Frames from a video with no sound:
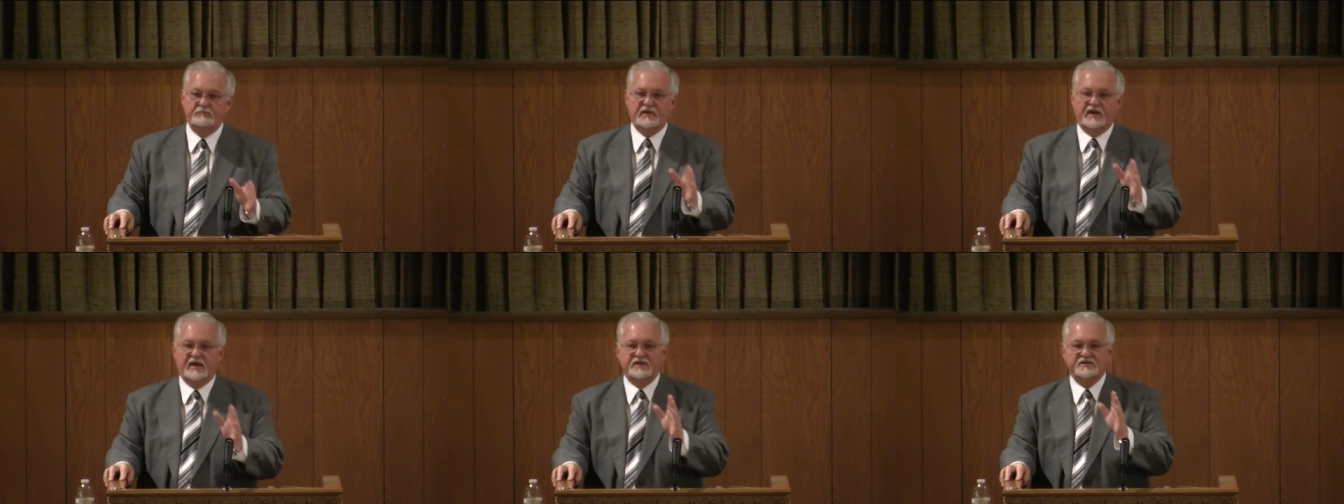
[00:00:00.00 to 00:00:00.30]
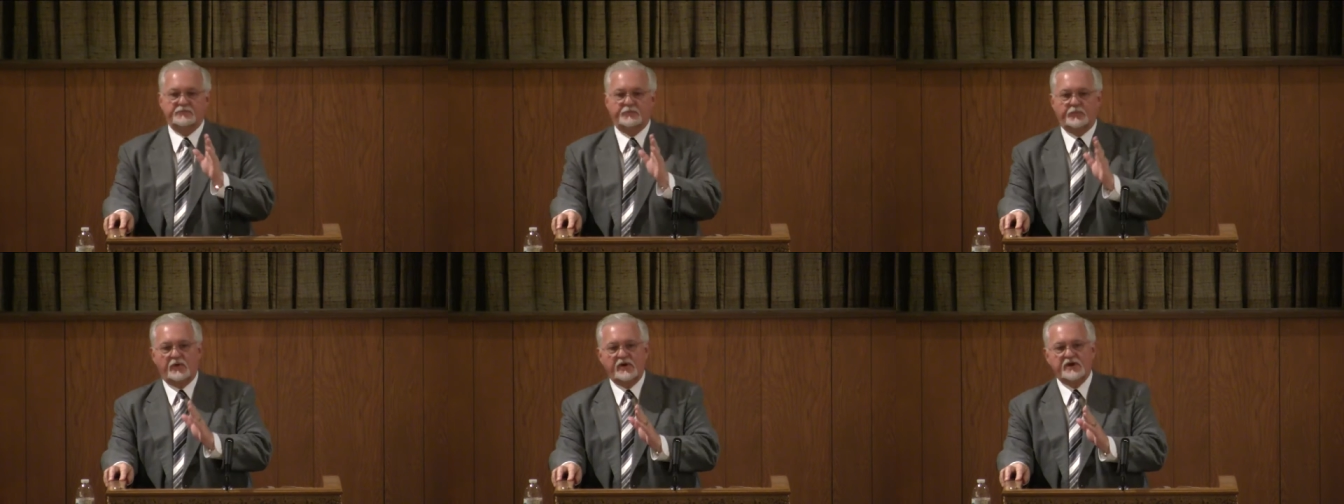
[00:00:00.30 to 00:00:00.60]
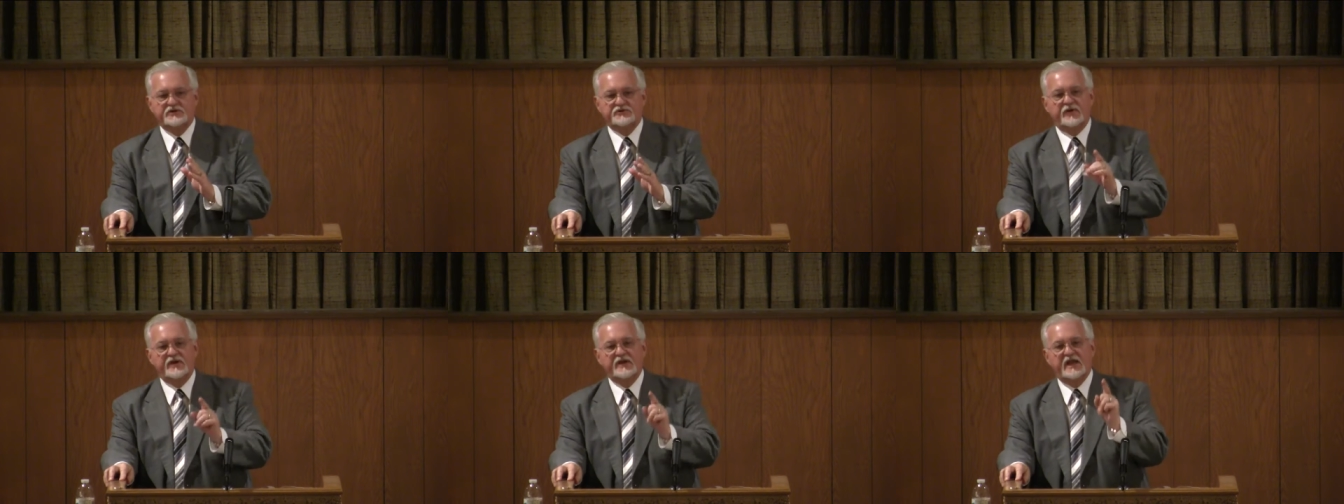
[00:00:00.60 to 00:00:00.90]
but as a
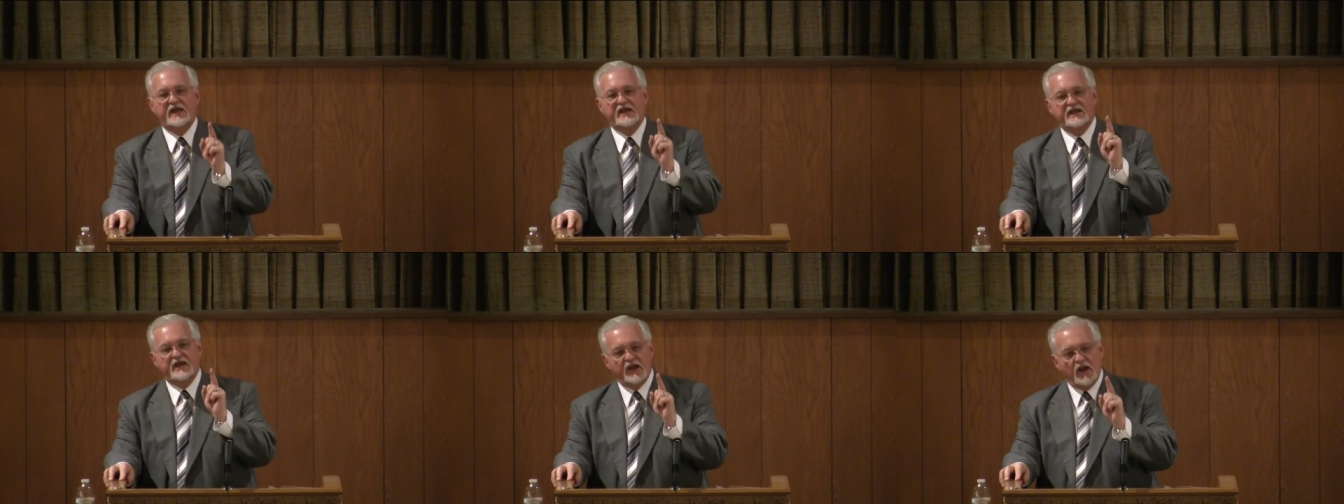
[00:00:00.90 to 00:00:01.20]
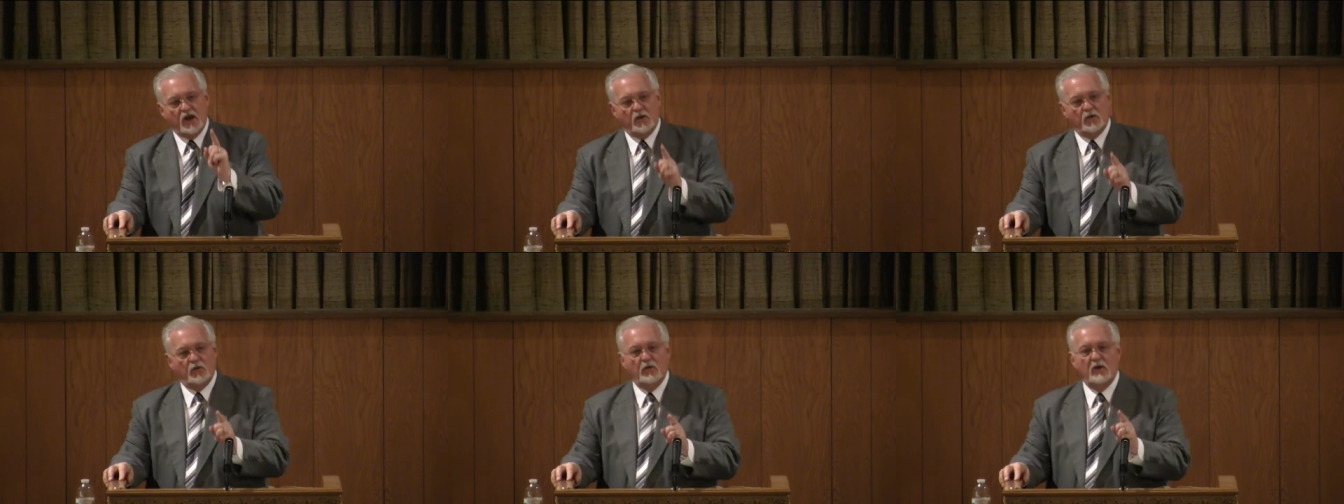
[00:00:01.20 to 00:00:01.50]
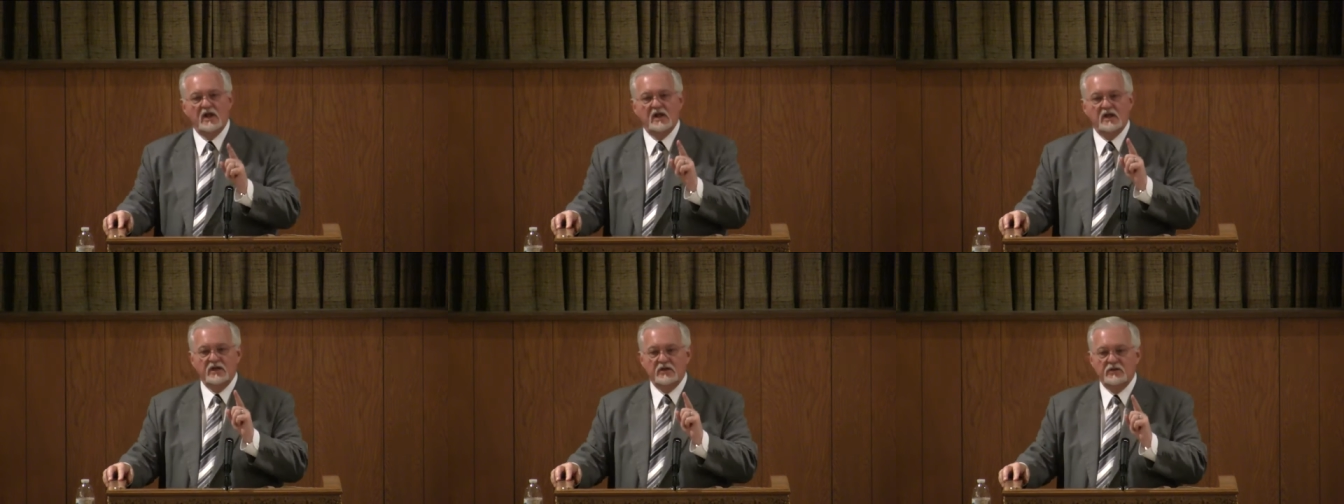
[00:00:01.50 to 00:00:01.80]
preacher, he needed to know
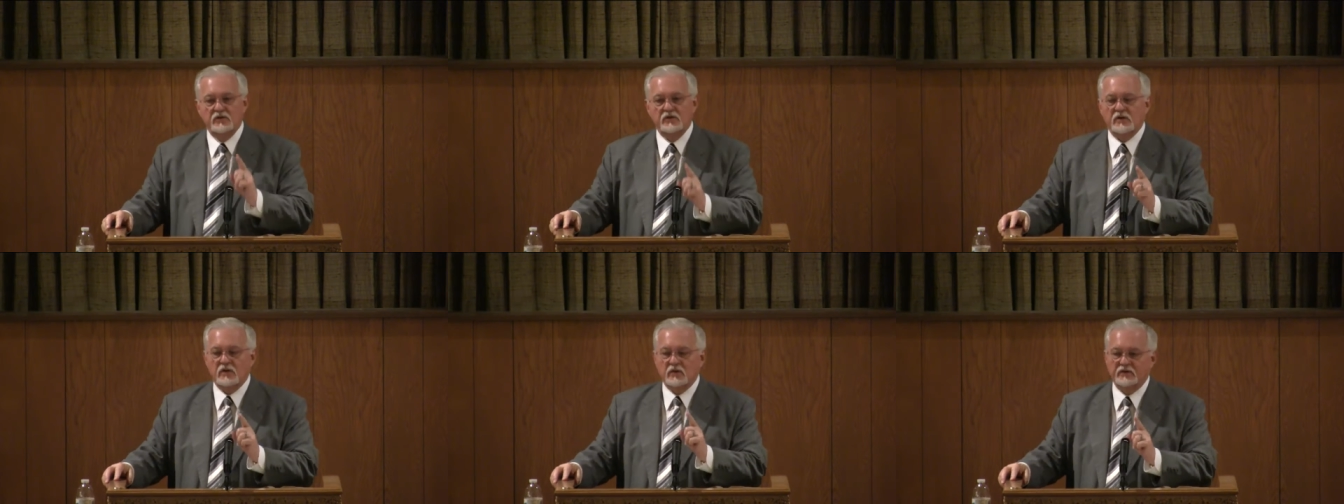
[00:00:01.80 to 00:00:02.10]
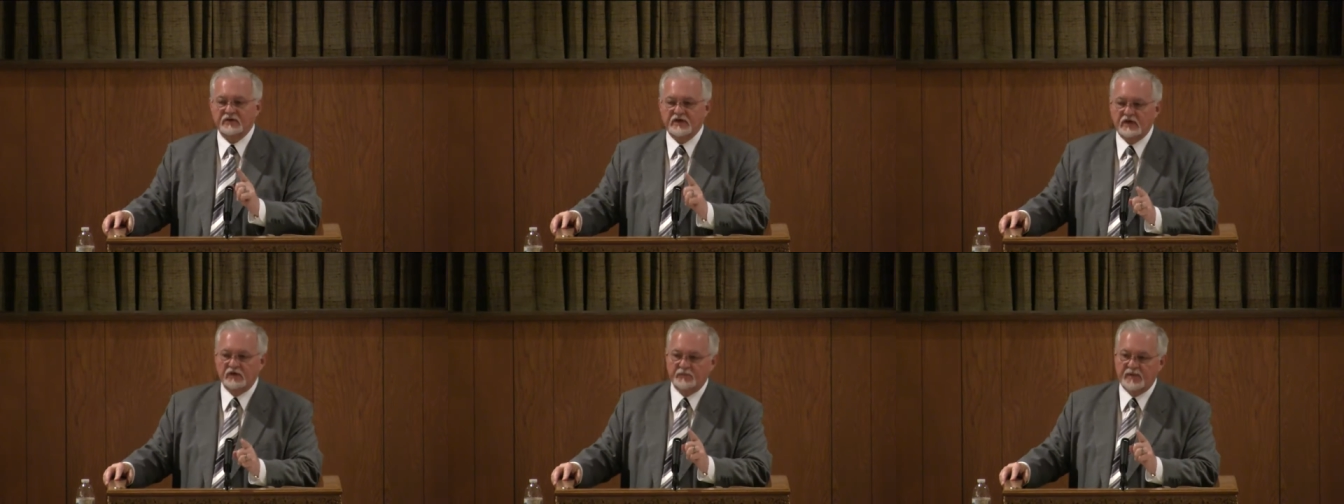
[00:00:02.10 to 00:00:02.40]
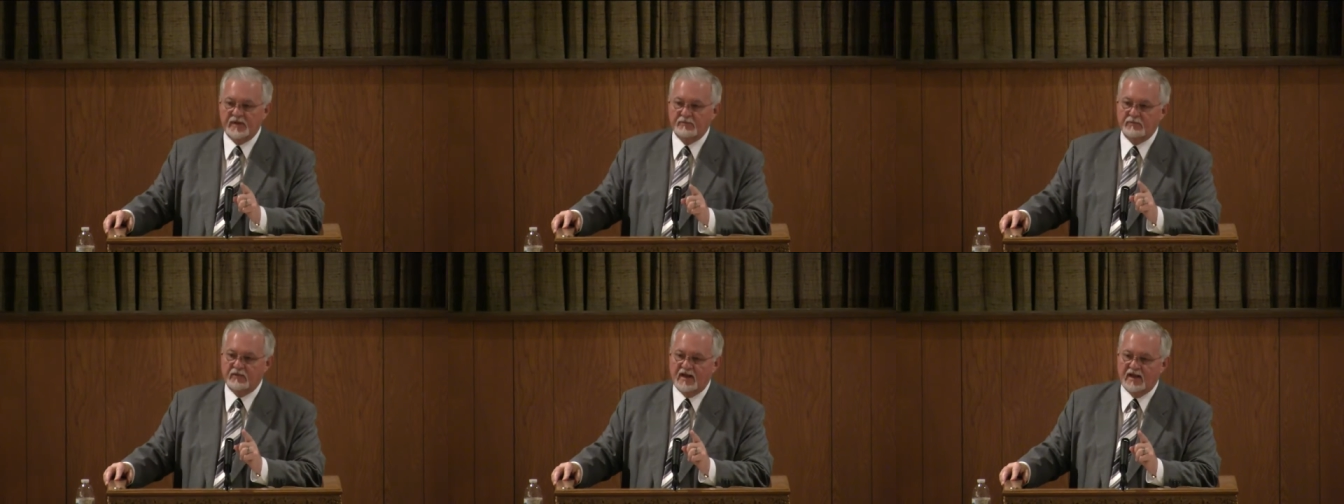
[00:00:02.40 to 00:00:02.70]
you're going to deal with
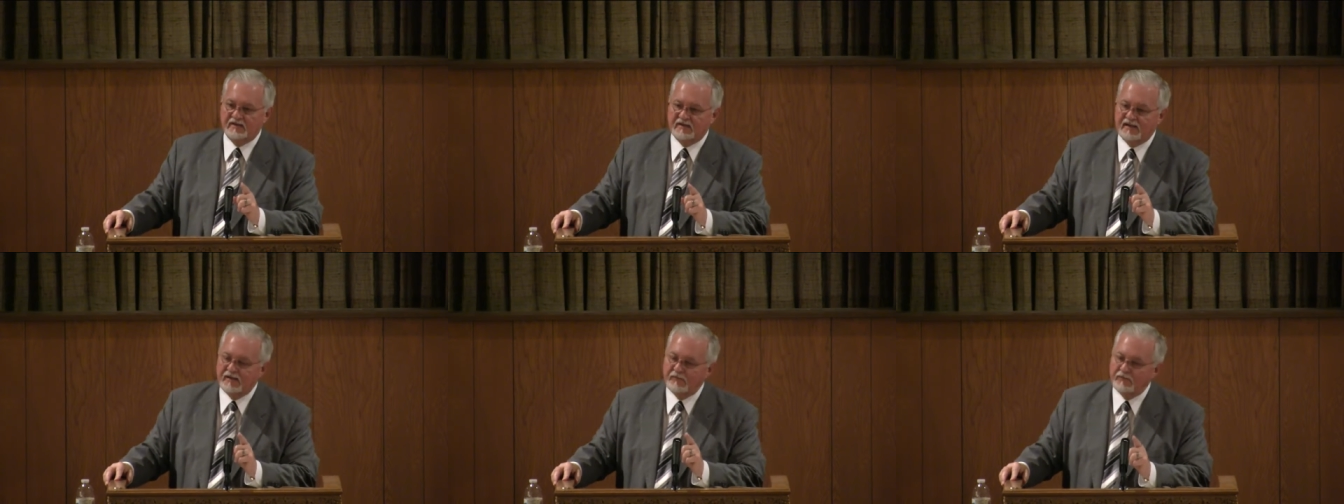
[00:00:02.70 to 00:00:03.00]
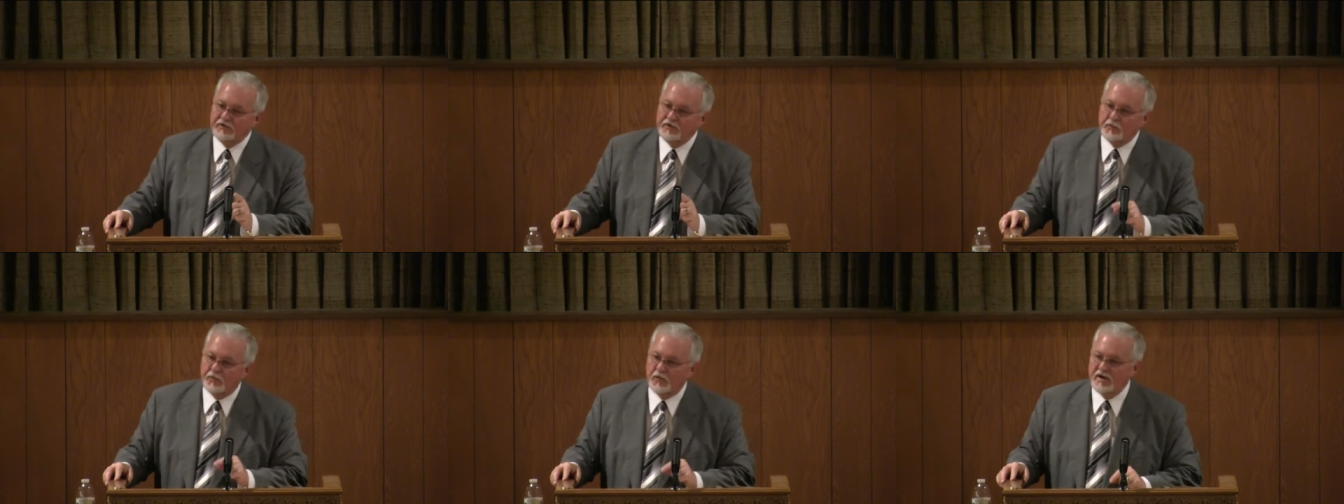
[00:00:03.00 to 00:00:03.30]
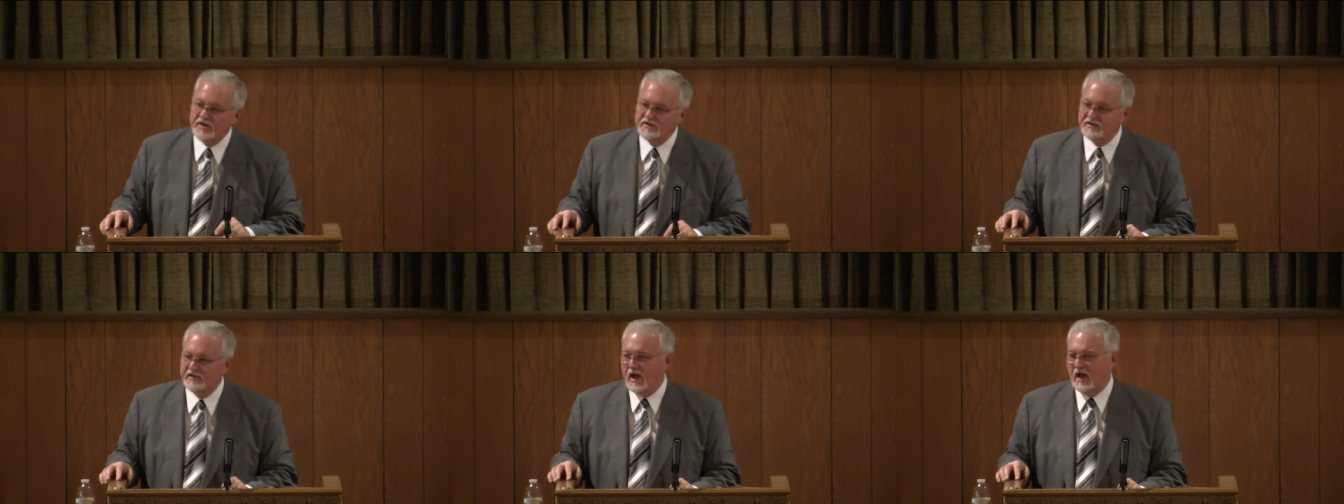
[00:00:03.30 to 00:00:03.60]
people like that when you
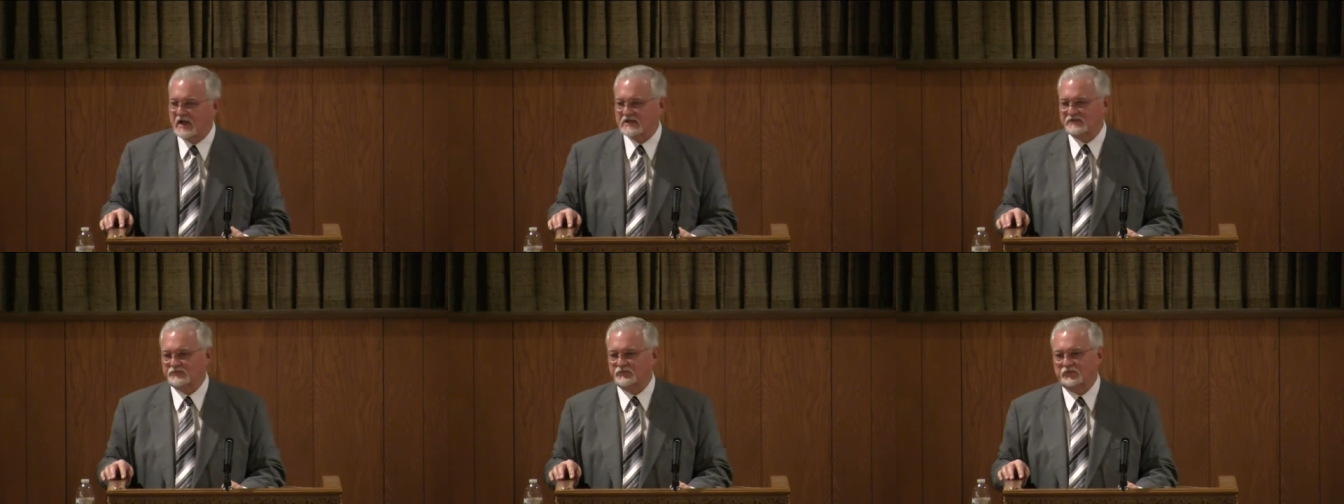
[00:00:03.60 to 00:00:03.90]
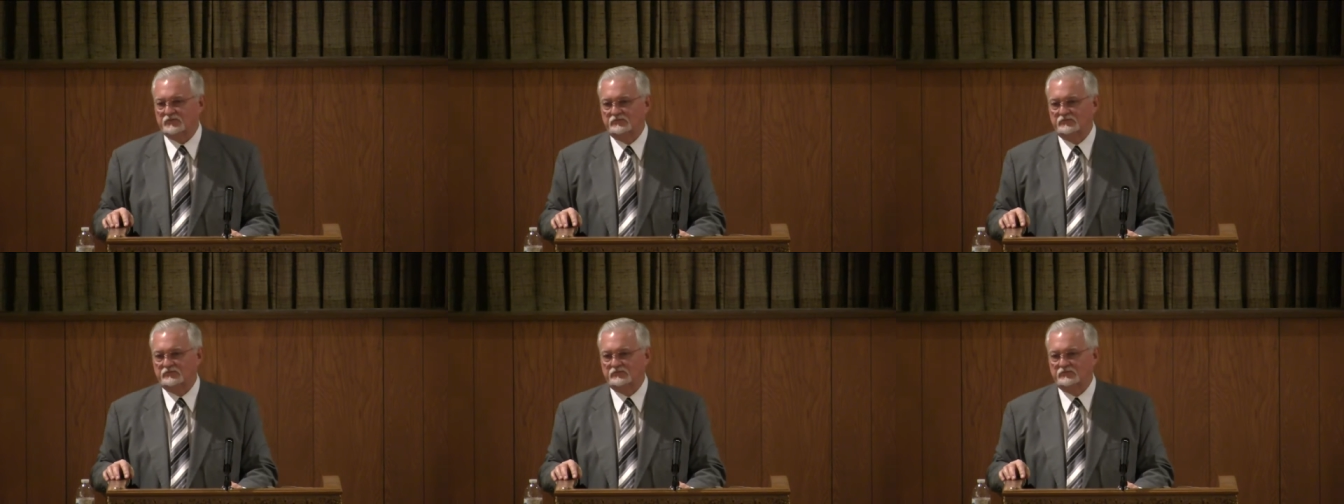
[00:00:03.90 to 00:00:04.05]
preach the gospel.